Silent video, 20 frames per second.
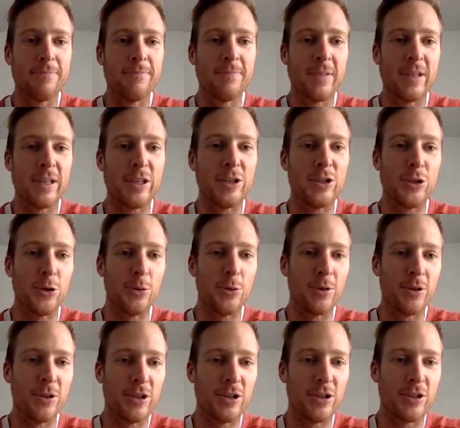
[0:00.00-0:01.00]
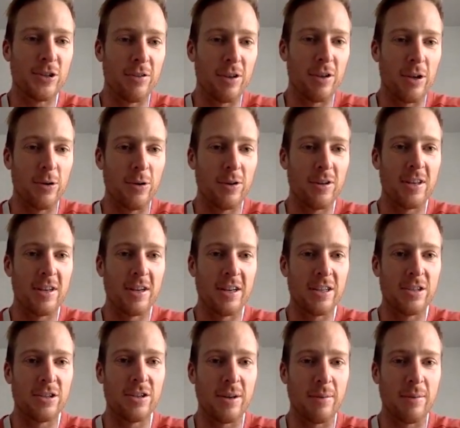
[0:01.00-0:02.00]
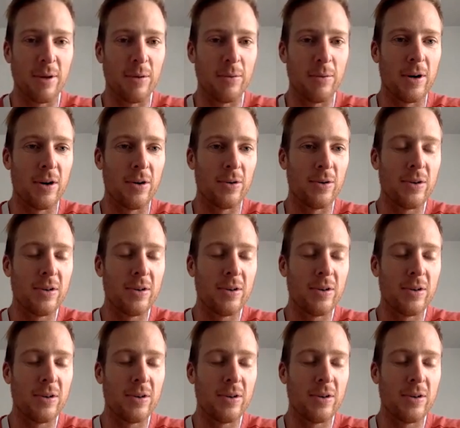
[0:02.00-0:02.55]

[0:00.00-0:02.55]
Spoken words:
exuberance of youth did extremely well.